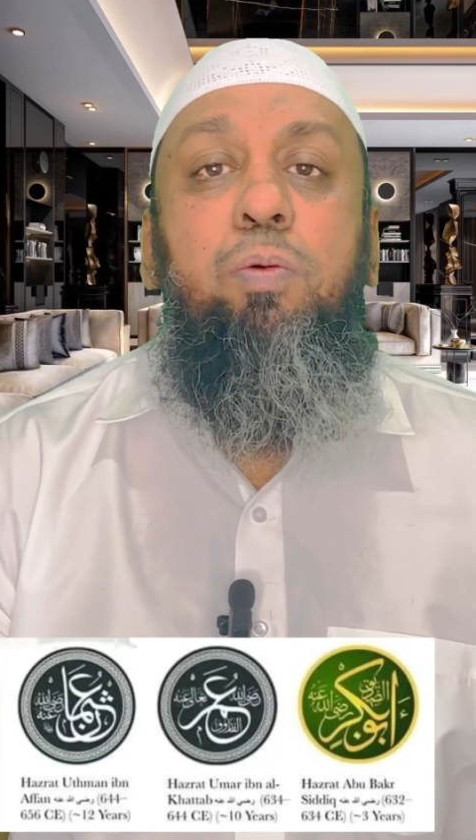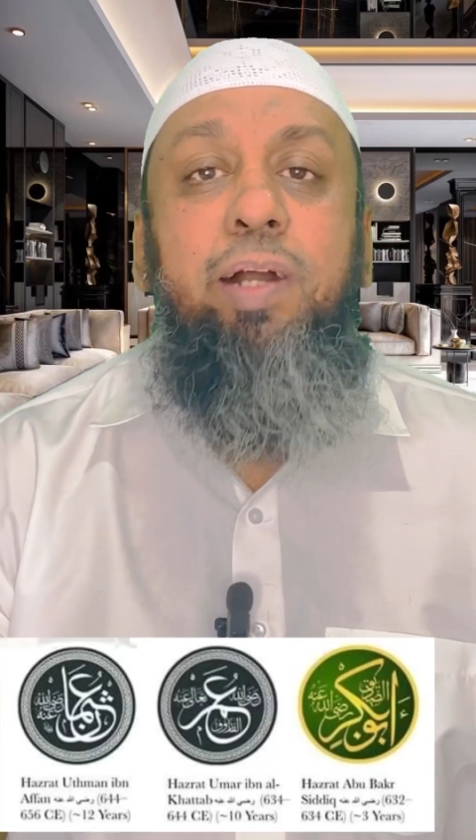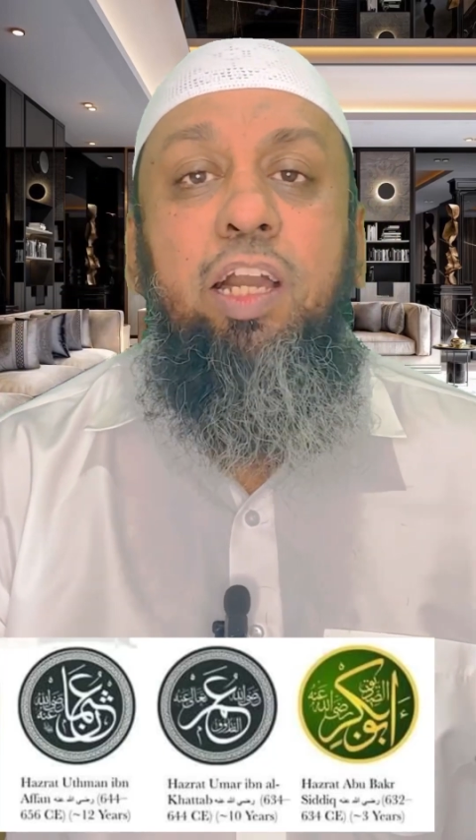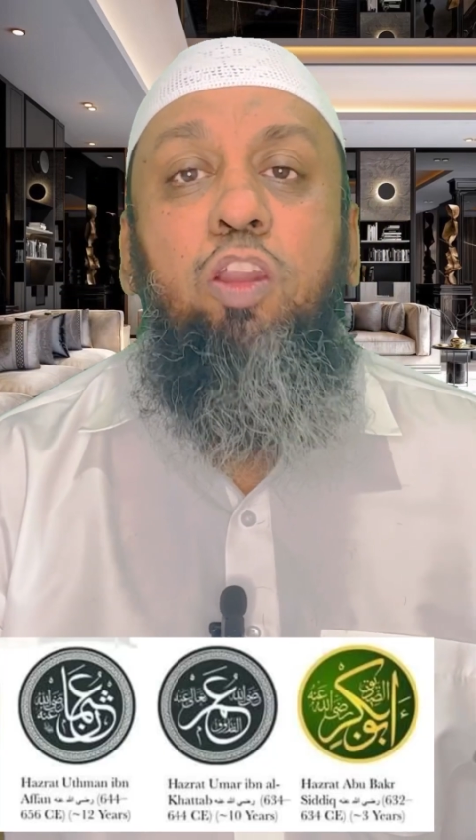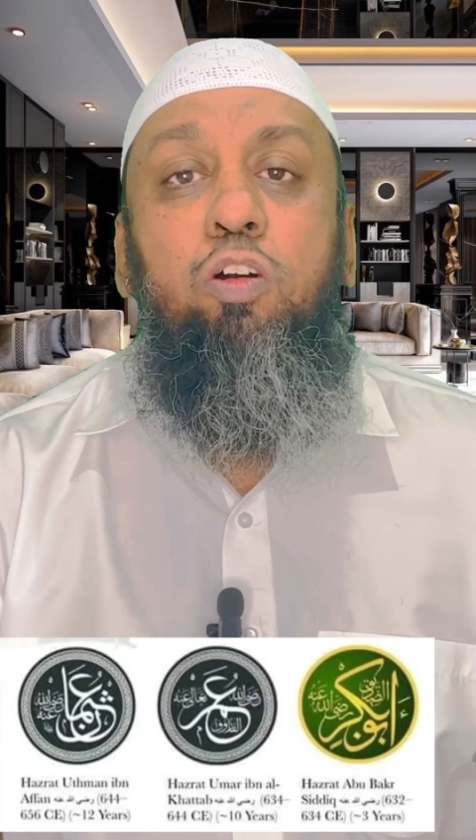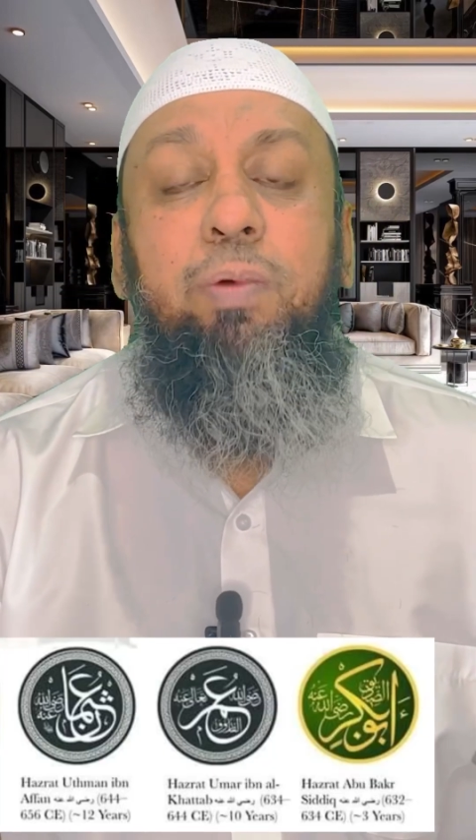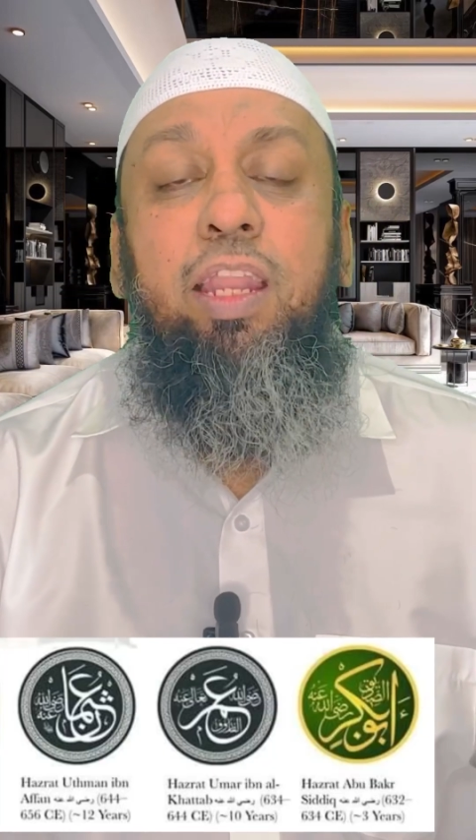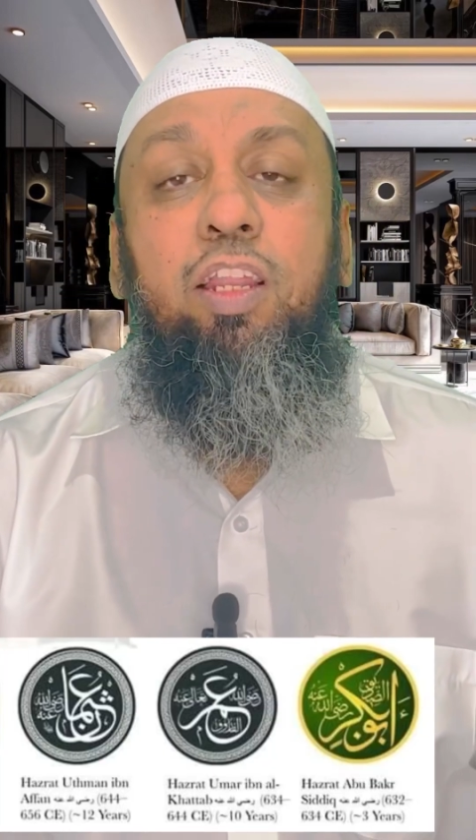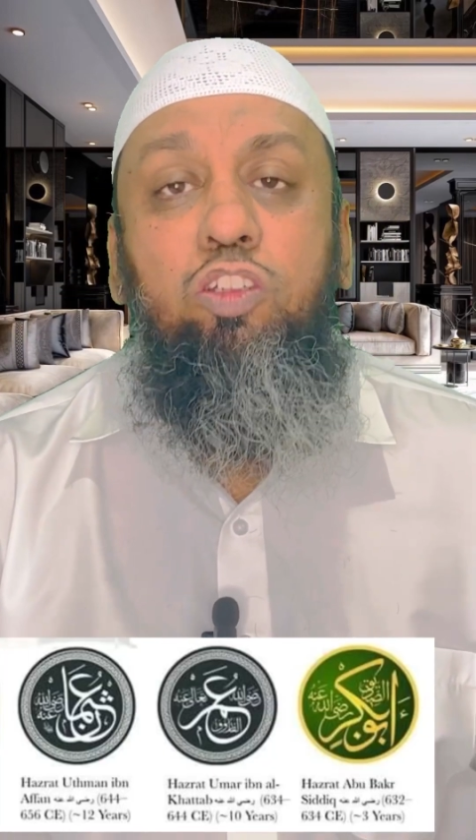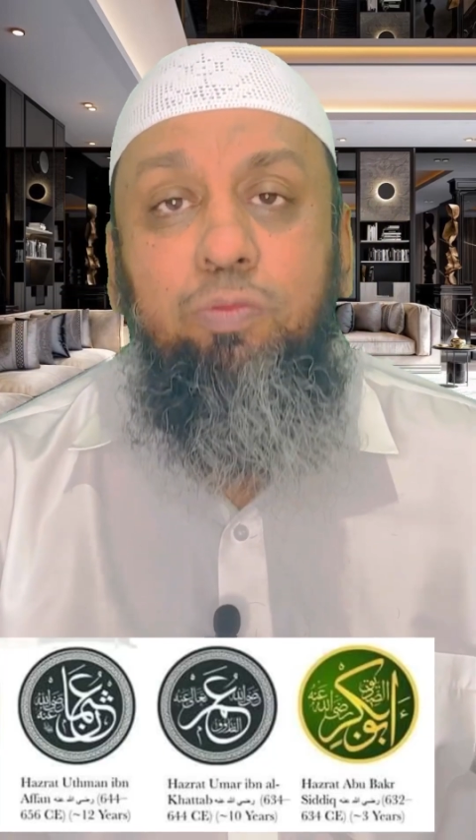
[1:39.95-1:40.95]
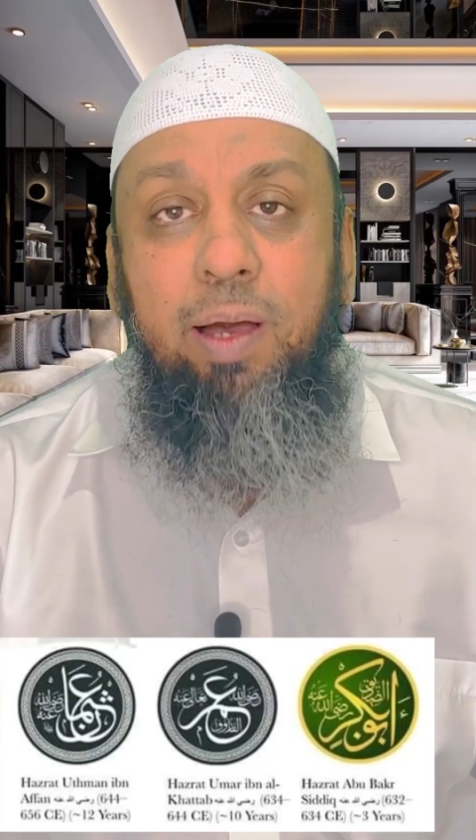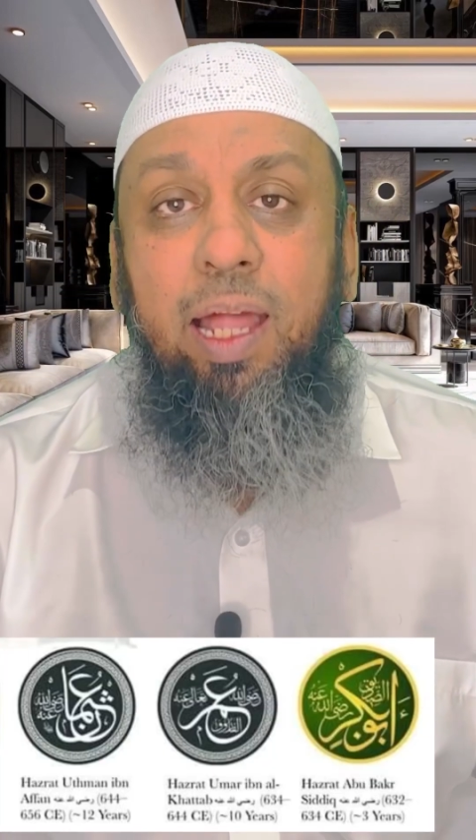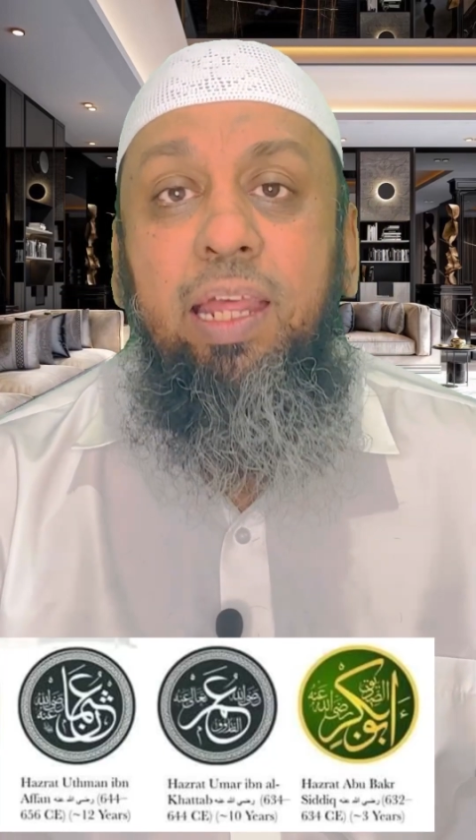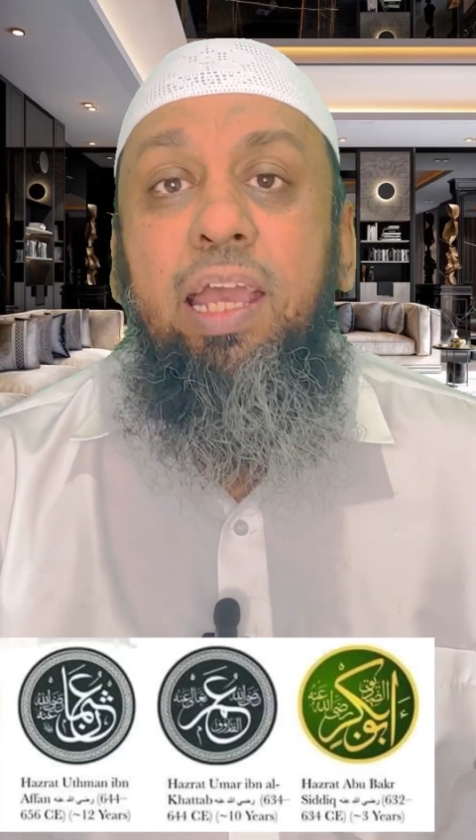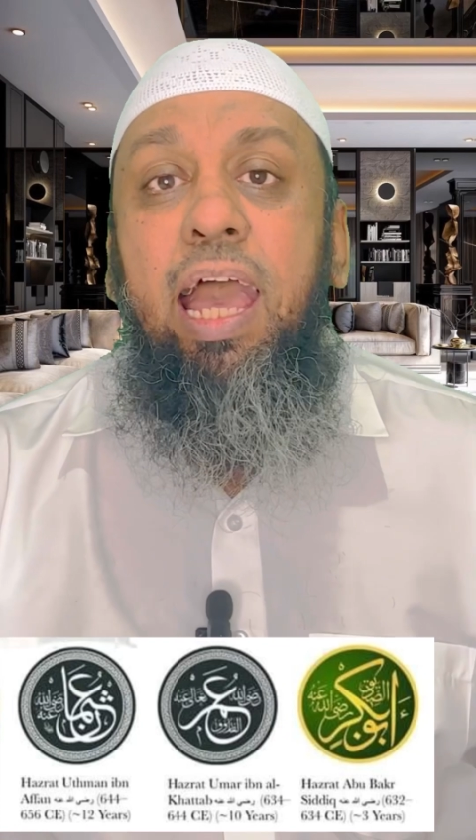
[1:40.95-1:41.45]
Abu Bakr, Umar and
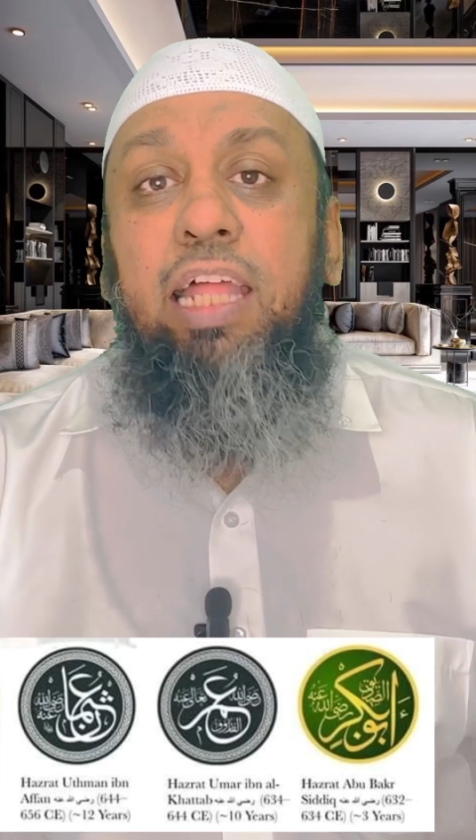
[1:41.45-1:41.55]
Usman,